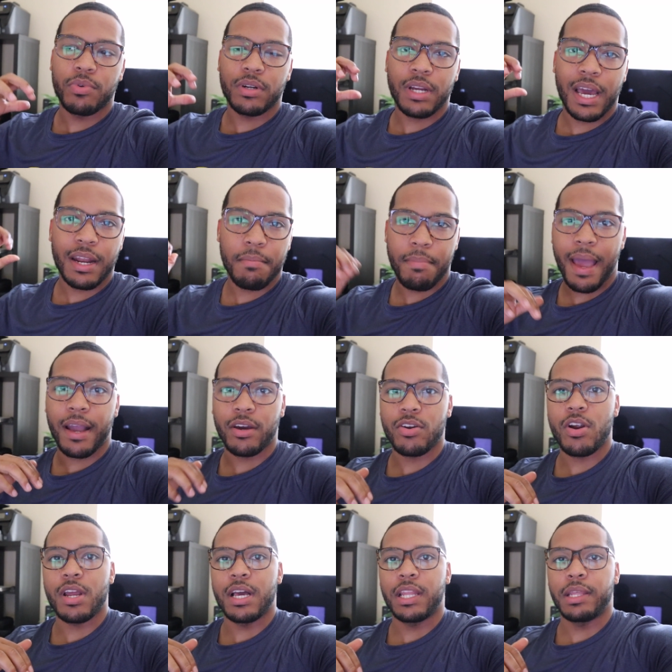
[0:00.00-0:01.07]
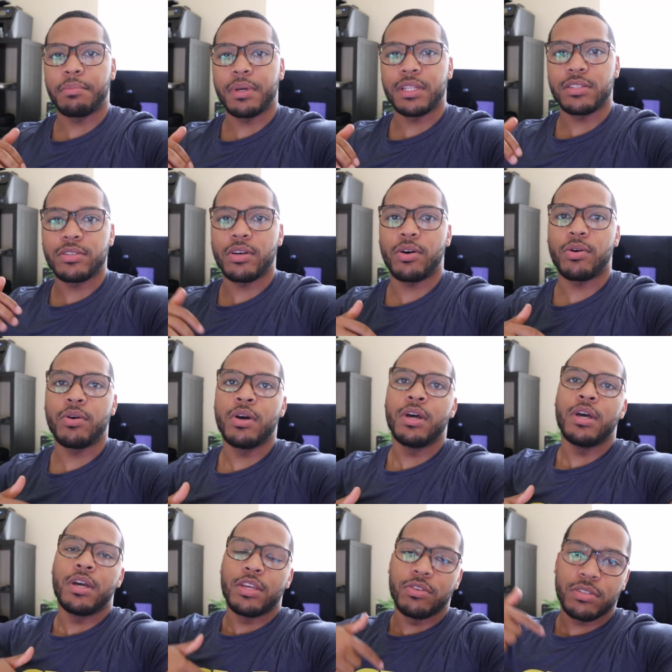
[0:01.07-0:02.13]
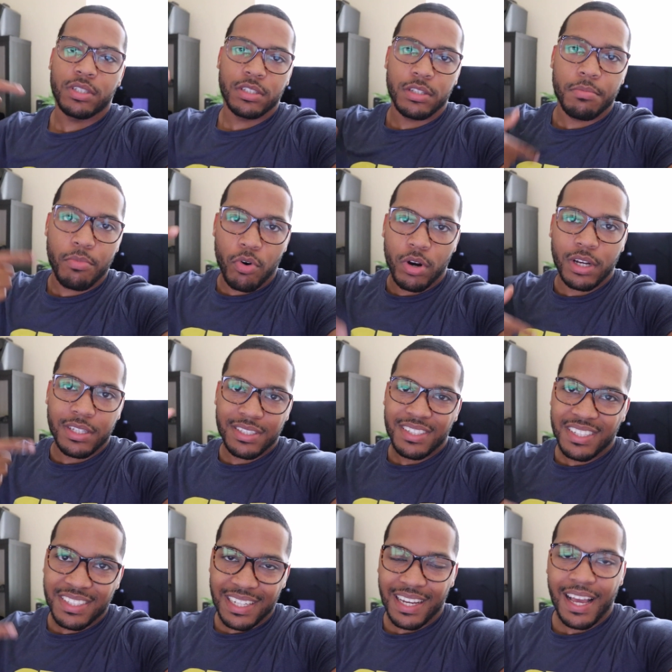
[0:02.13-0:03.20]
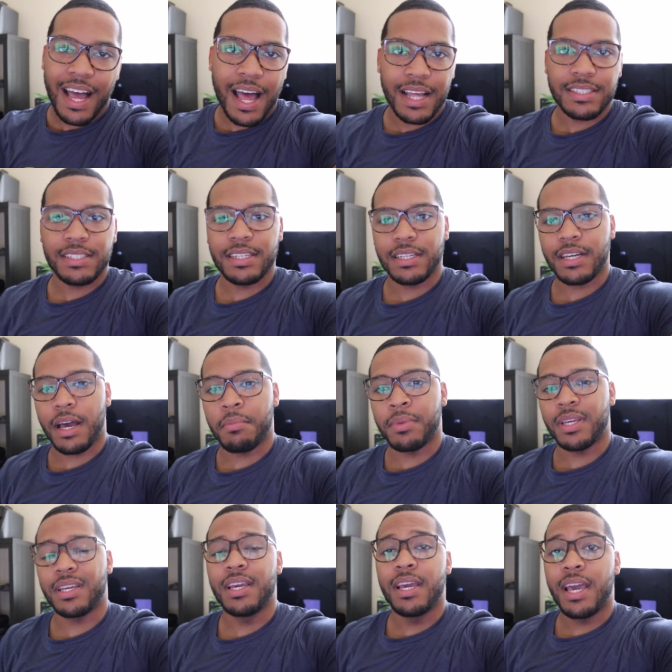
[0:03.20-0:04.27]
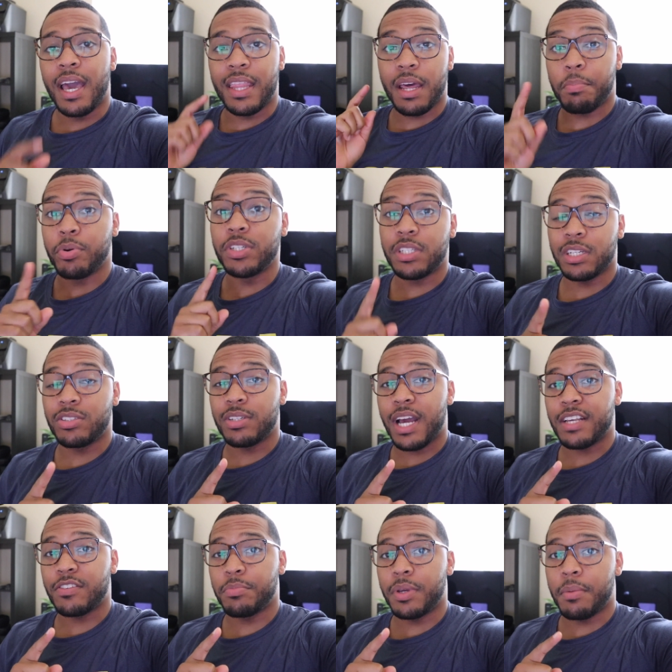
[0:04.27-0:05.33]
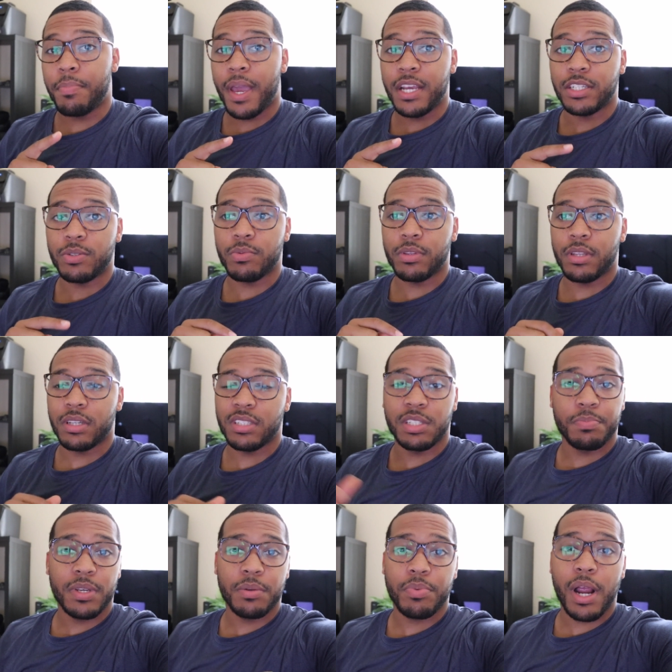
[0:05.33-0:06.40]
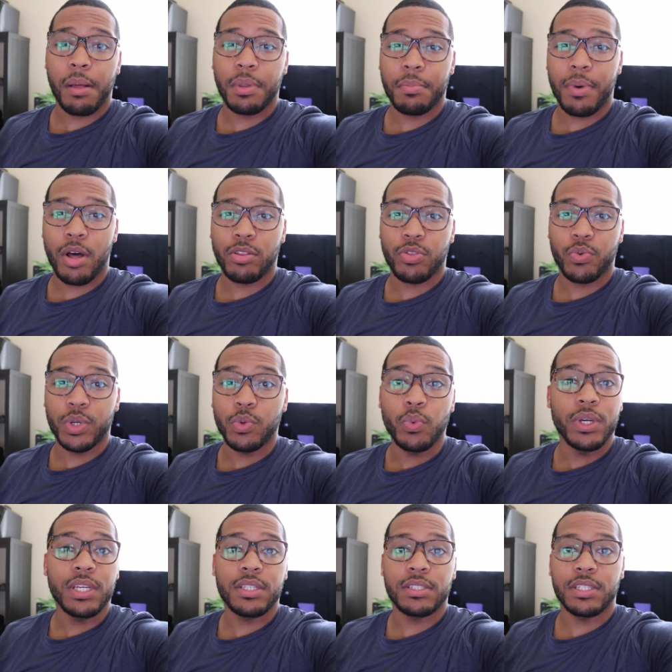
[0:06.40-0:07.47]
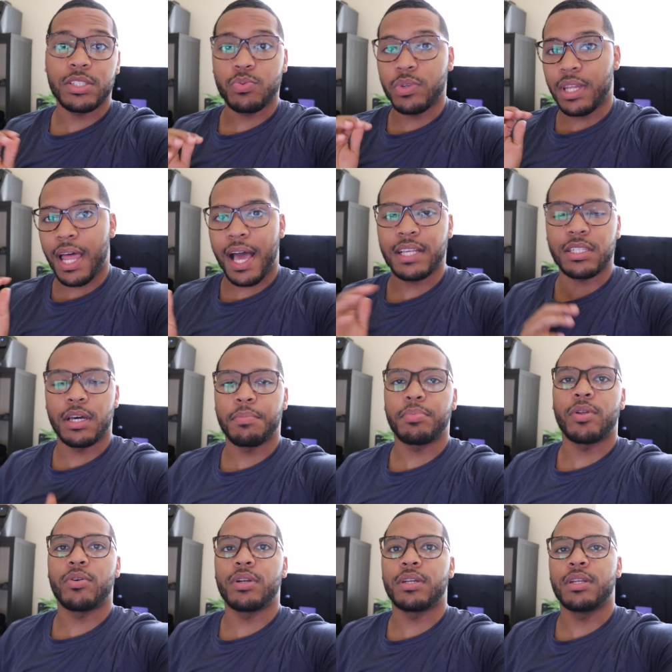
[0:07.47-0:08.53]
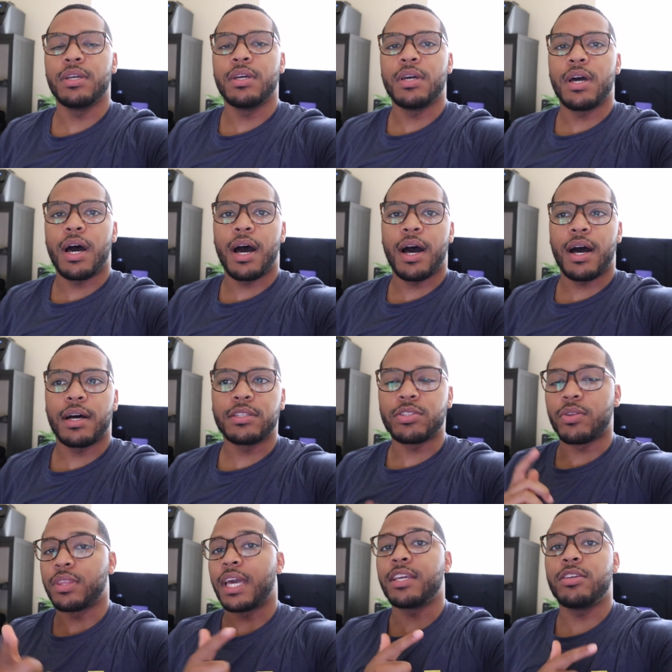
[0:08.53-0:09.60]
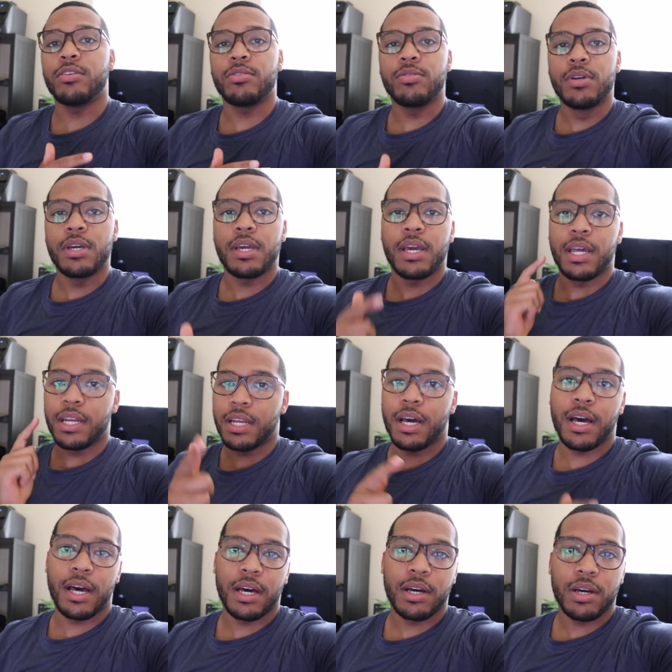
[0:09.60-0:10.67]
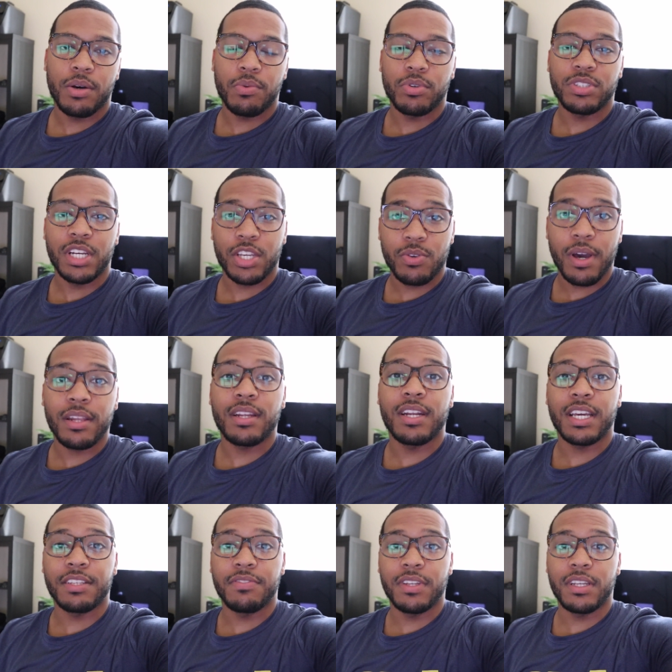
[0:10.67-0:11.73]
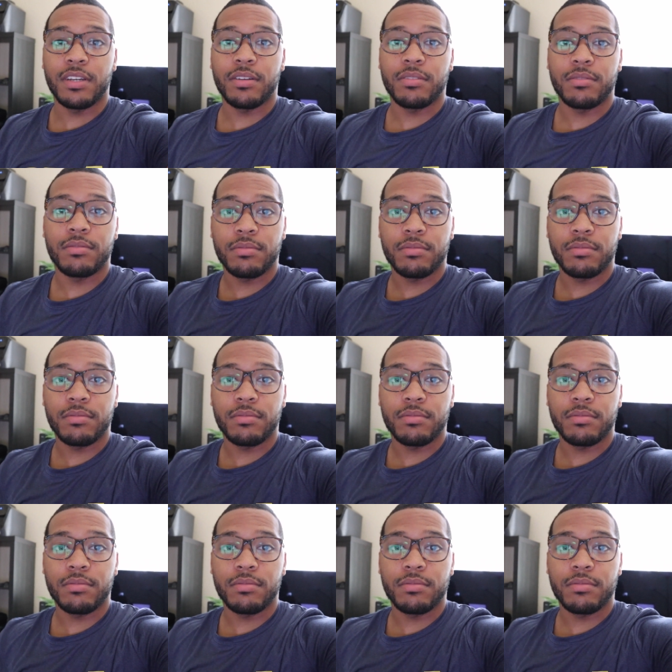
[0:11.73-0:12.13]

We're kind of back in our element, so you'll see some more consistent content coming. And I appreciate you guys for being patient with us. It's been probably about three weeks since we last uploaded. Uh, so thank you, and uh, we'll check you out in the next video.